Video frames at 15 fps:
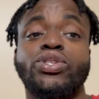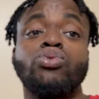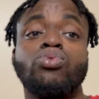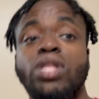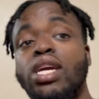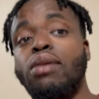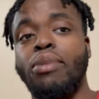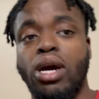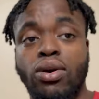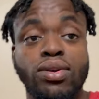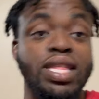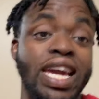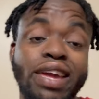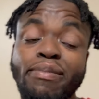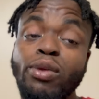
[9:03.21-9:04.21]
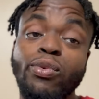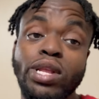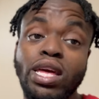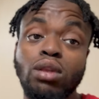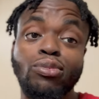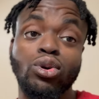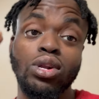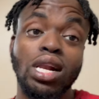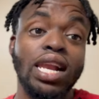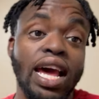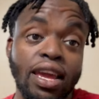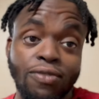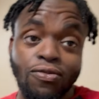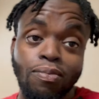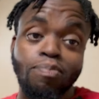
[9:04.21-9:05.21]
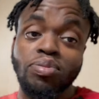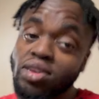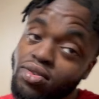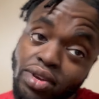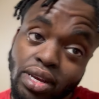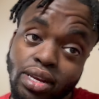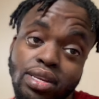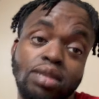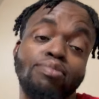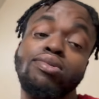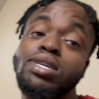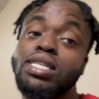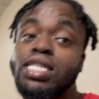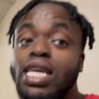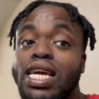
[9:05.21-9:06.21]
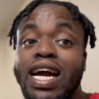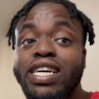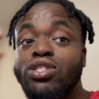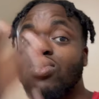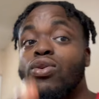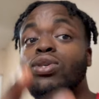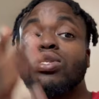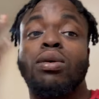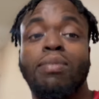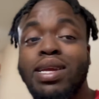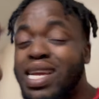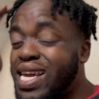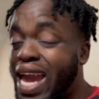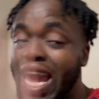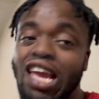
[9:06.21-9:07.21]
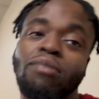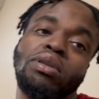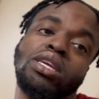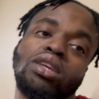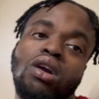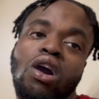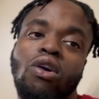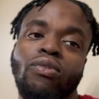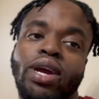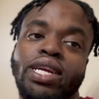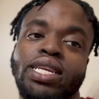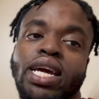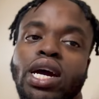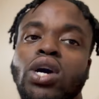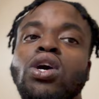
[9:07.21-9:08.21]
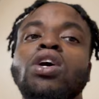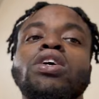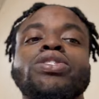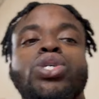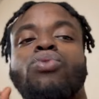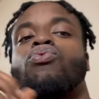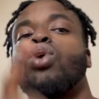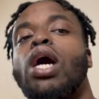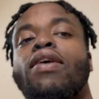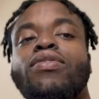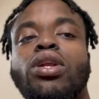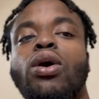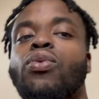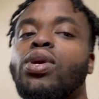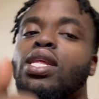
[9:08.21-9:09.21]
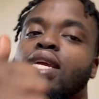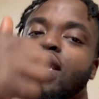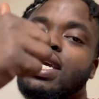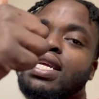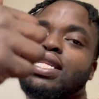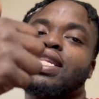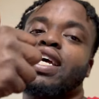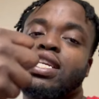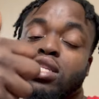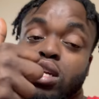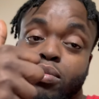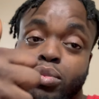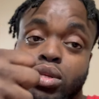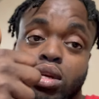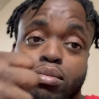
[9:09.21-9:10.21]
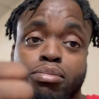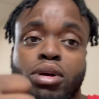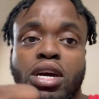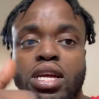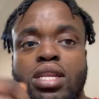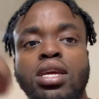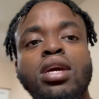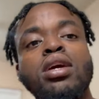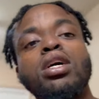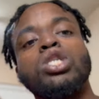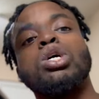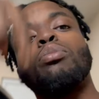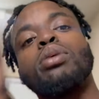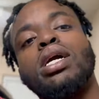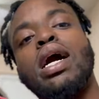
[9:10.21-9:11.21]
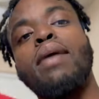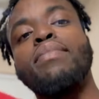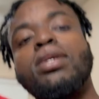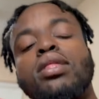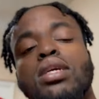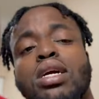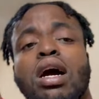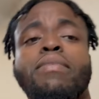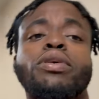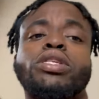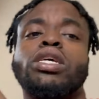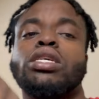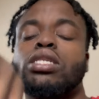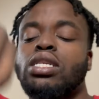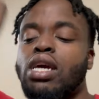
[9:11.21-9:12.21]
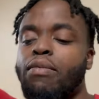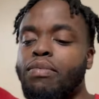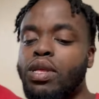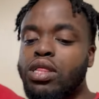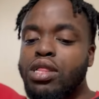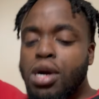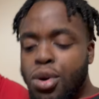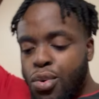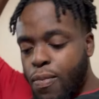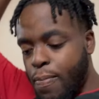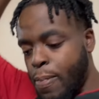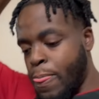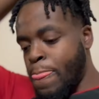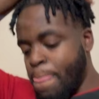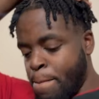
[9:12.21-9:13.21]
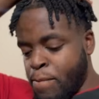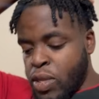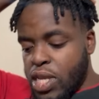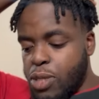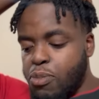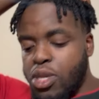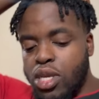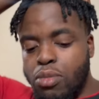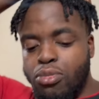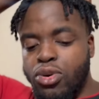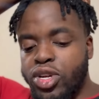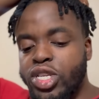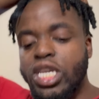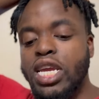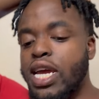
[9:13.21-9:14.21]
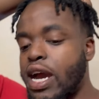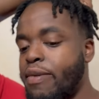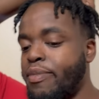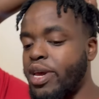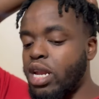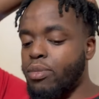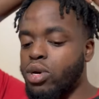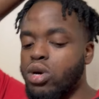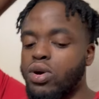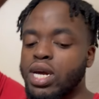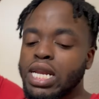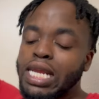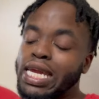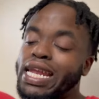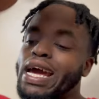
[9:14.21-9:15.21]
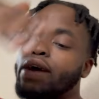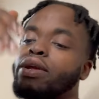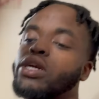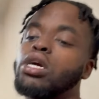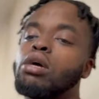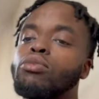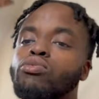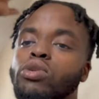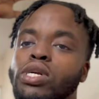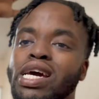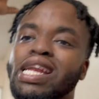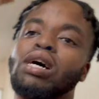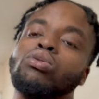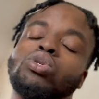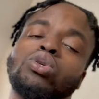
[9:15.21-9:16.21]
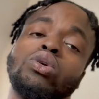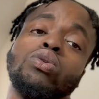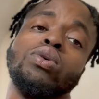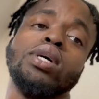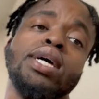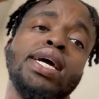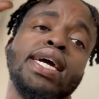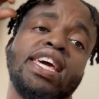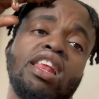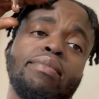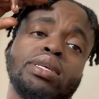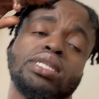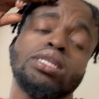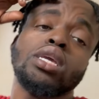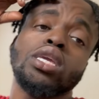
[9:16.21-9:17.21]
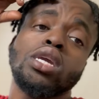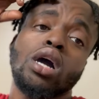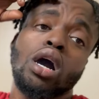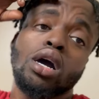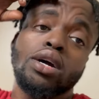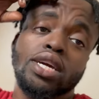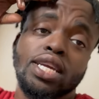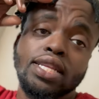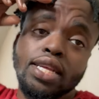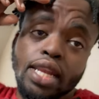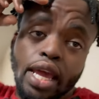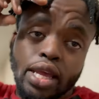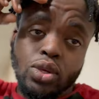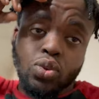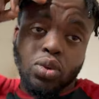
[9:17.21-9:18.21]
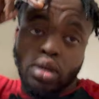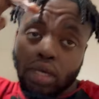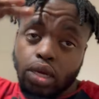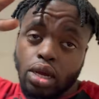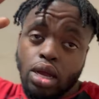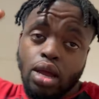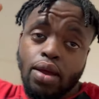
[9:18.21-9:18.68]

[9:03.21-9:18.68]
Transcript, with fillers: you think about. That can be relatable to life, period. Your boy JI throwing some game to y'all right now. So if you haven't already, hit that thumbs up button and drop a comment in the comment section down below. It's been your boy JI, man. I'm going to go ahead and get out of here. I'm going to roll that outro, and I'm going to see y'all in the next one.